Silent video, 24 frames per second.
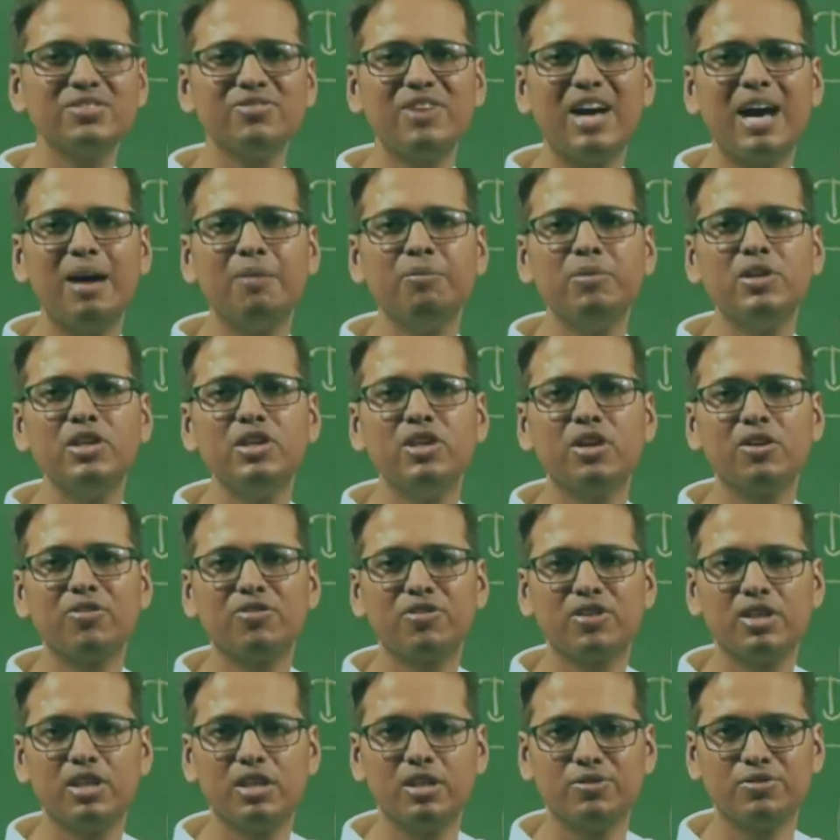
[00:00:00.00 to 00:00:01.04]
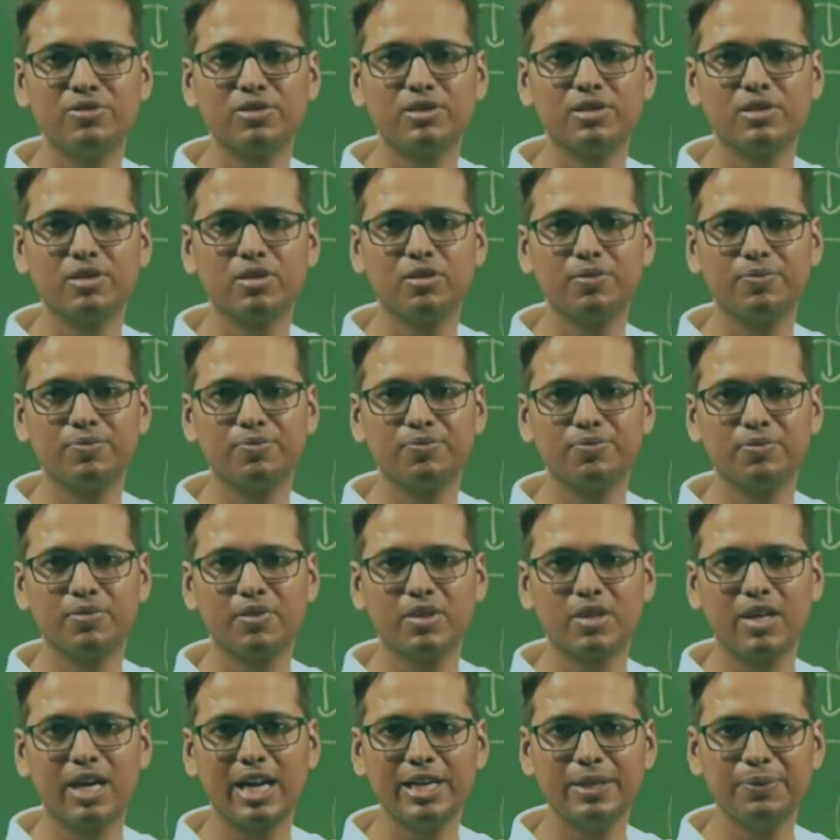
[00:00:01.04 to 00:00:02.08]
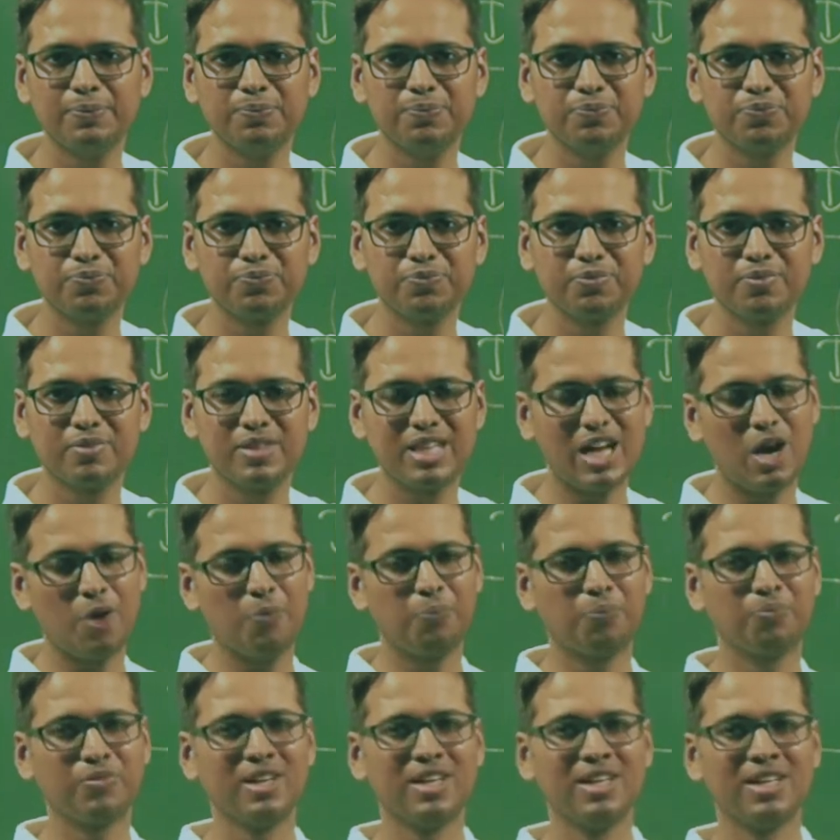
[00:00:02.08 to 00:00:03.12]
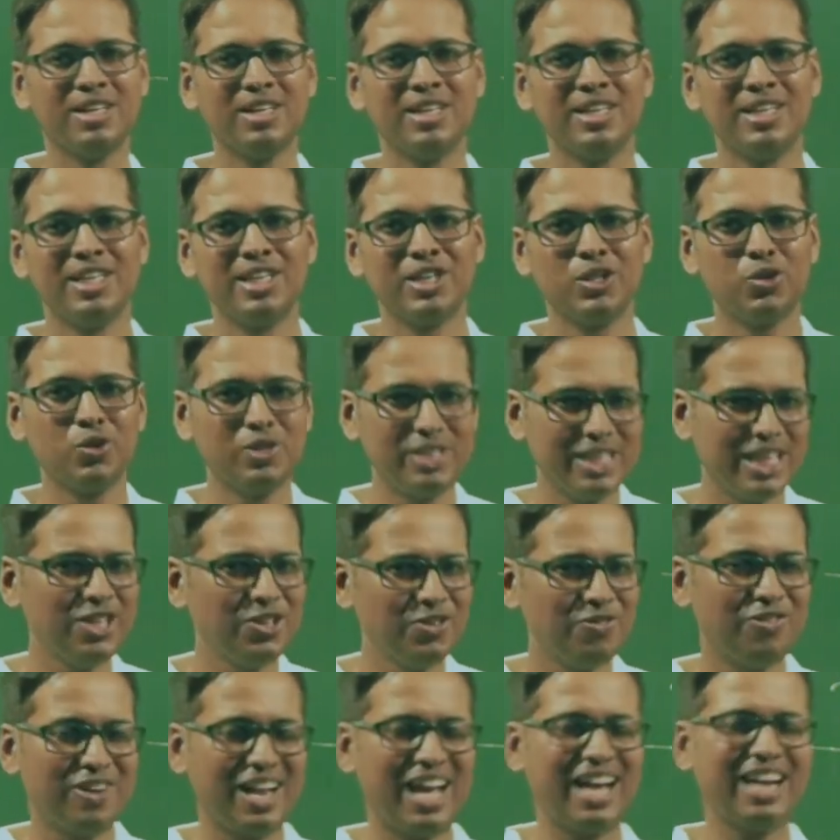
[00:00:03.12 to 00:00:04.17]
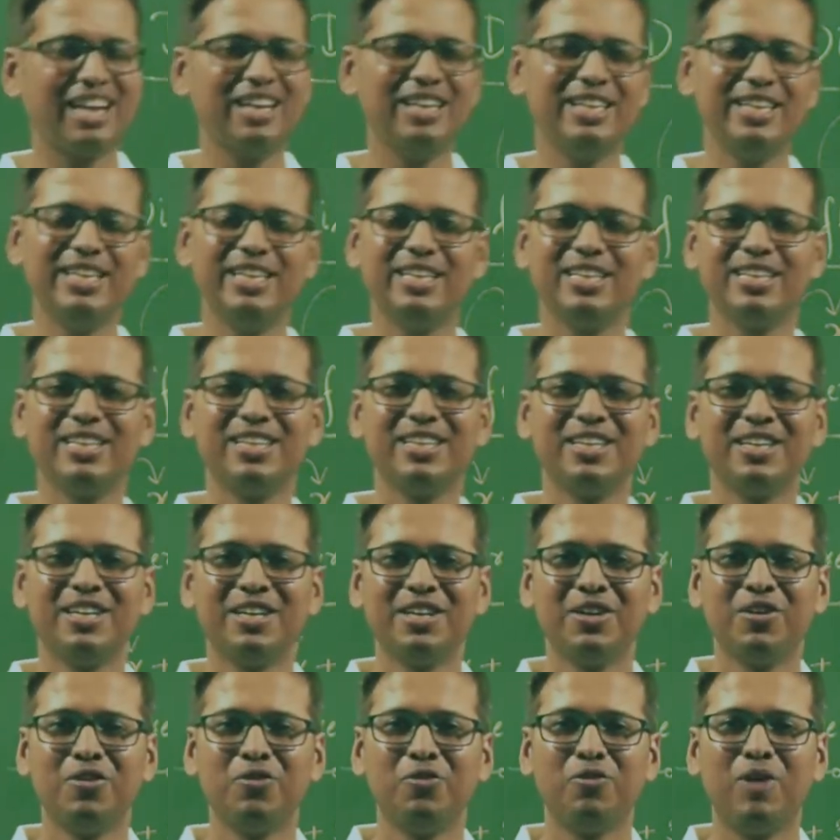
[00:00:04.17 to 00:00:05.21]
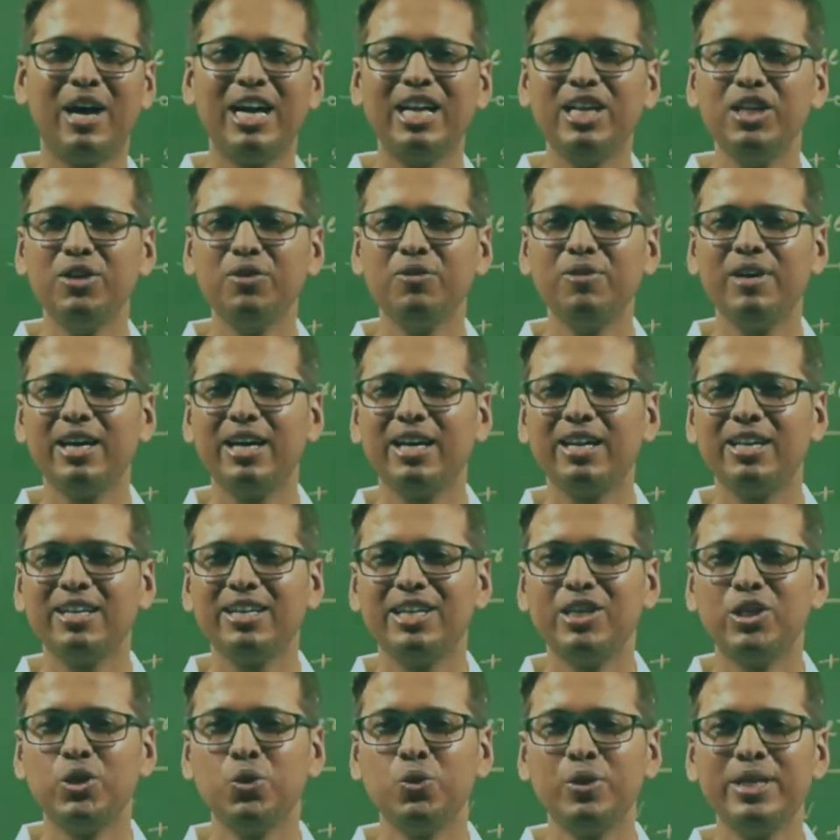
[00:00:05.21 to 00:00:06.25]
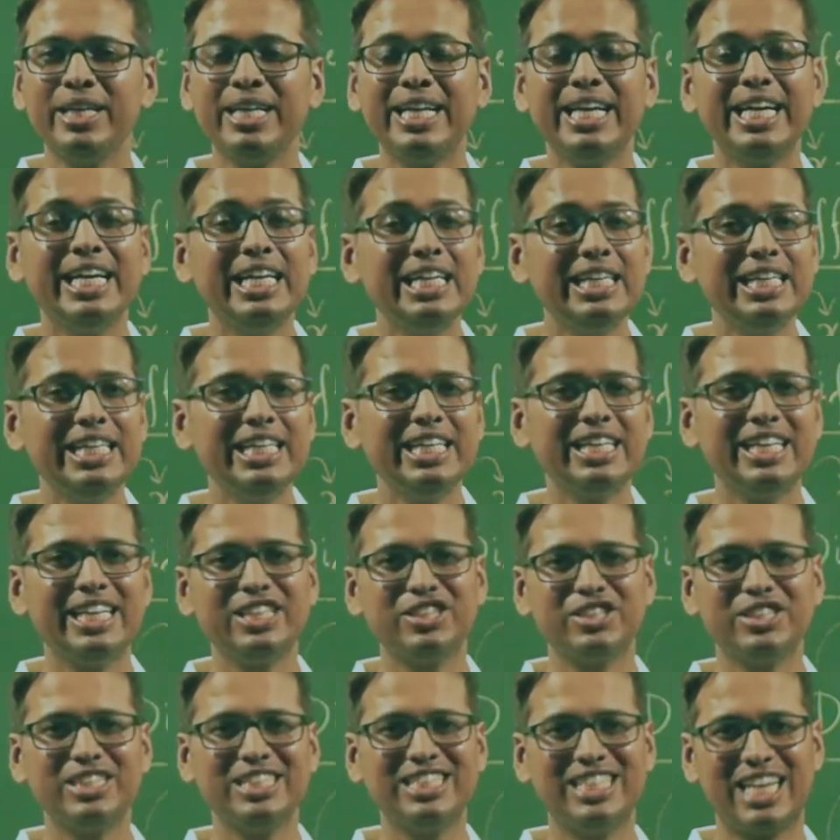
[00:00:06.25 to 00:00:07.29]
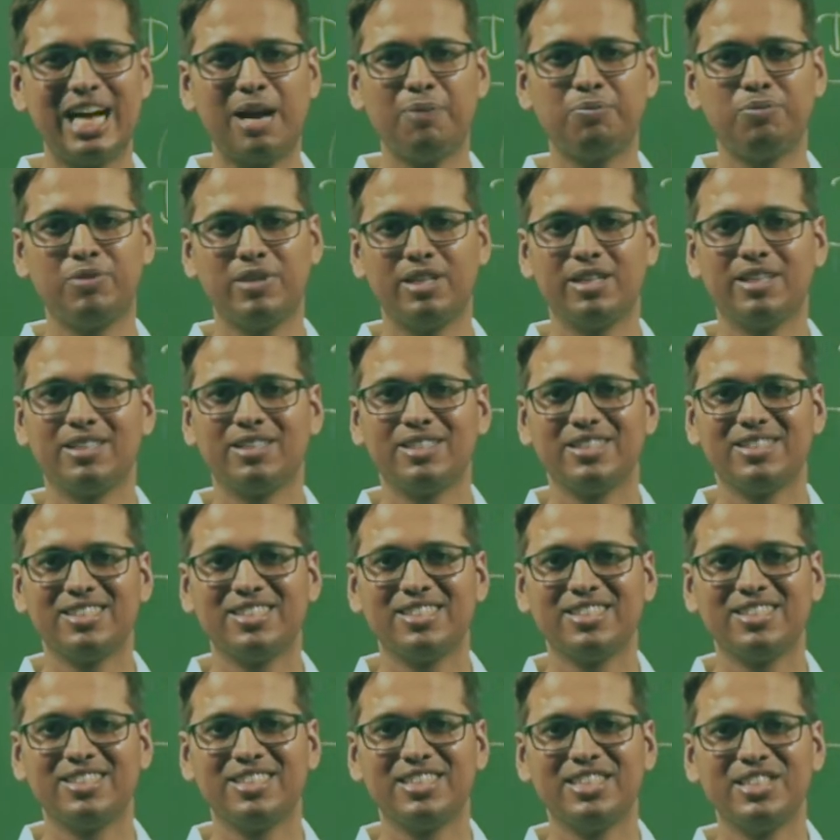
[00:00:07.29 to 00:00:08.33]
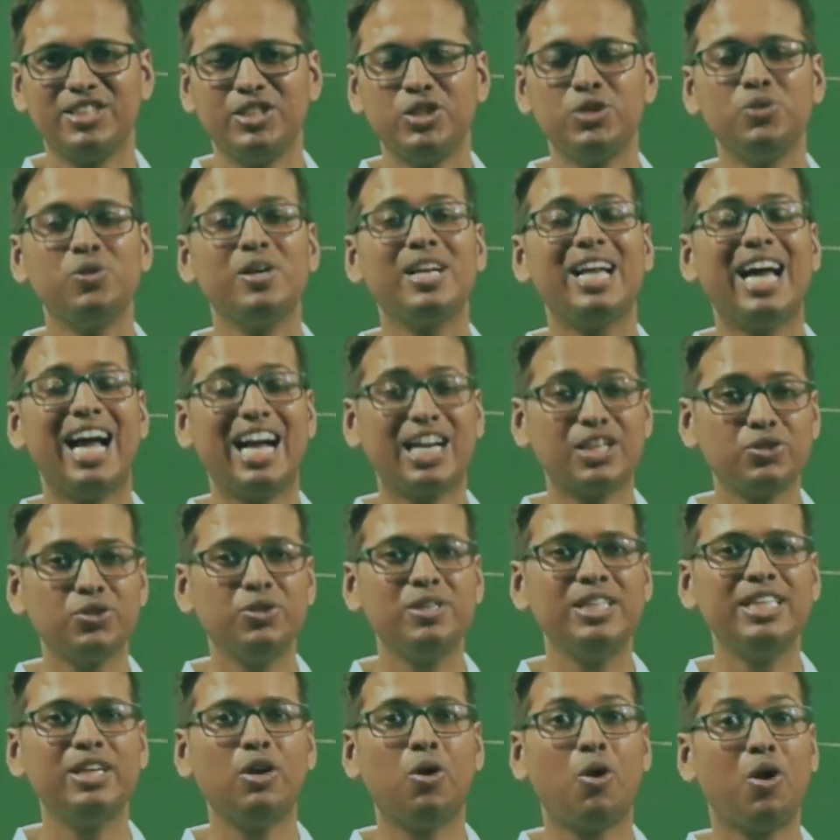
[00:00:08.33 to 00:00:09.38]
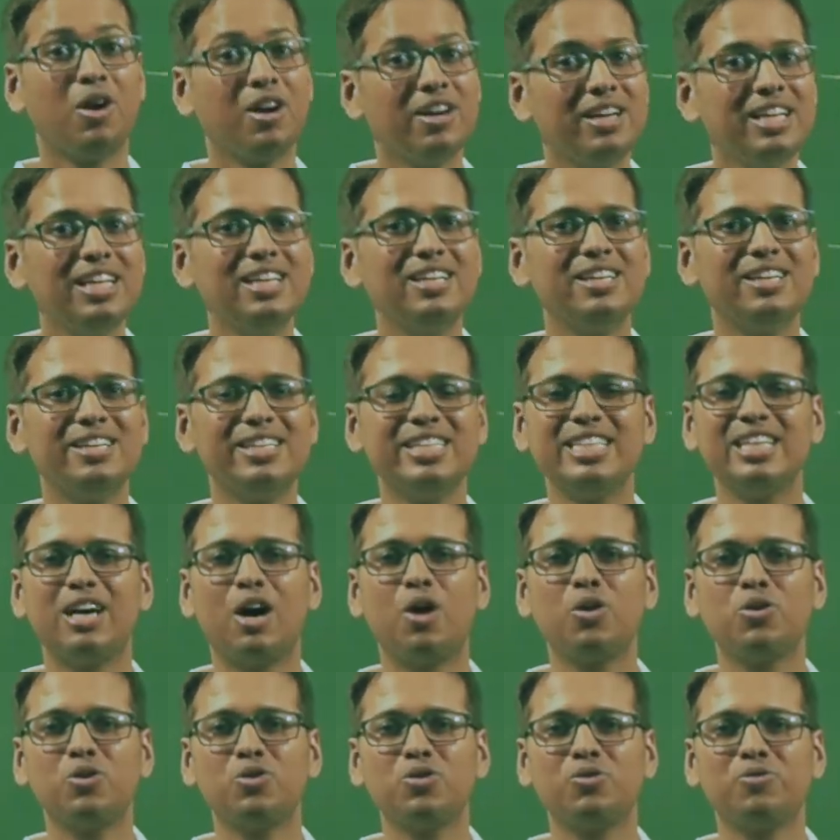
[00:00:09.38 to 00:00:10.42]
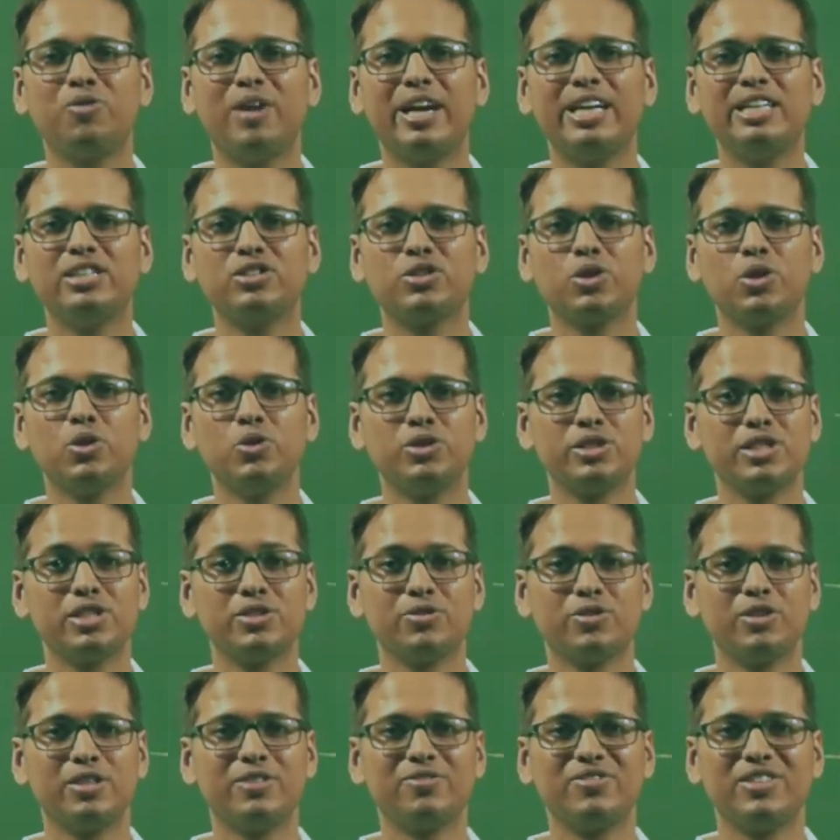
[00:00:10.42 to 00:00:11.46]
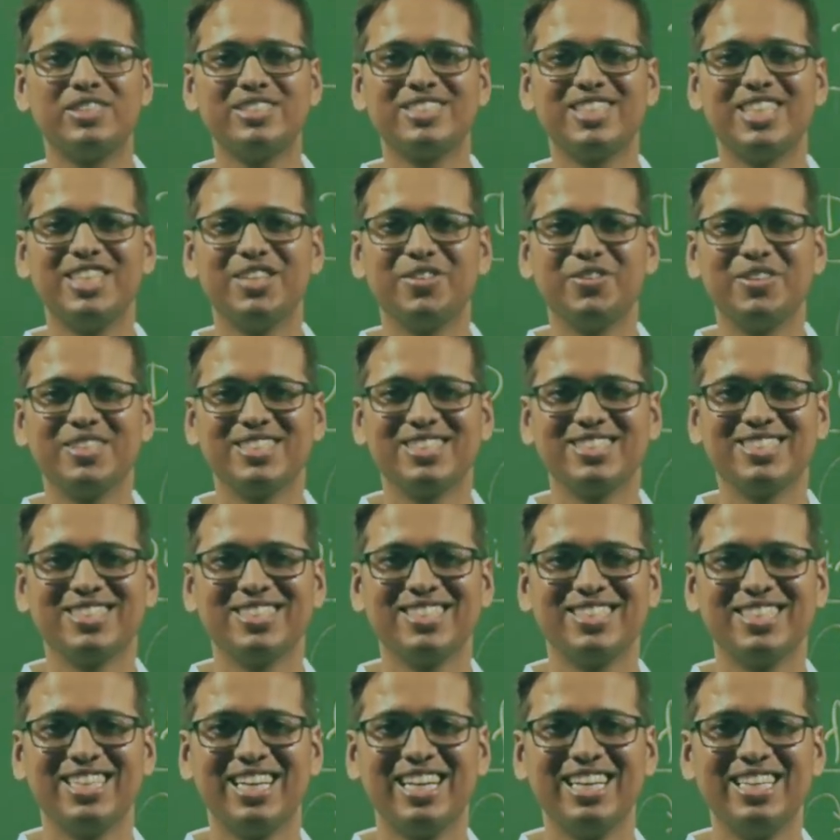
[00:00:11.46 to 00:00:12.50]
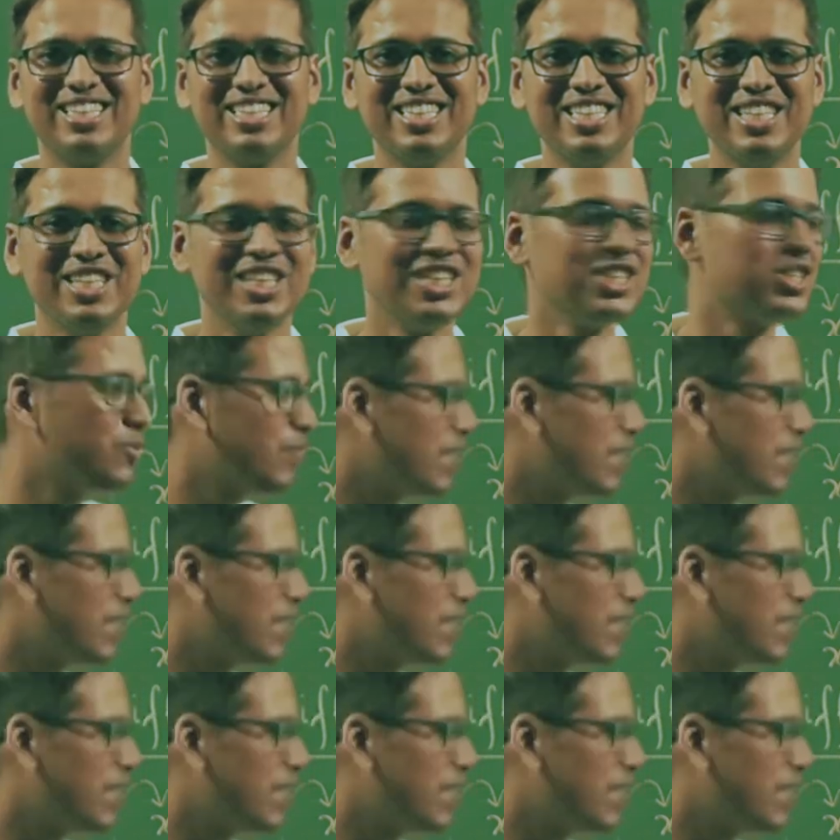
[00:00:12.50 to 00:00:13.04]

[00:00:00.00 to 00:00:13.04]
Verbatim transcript: family of curves, right? Now, to tell you frankly, while you were doing integration chapter, you were actually already learning how to find solutions for differential equation, right? So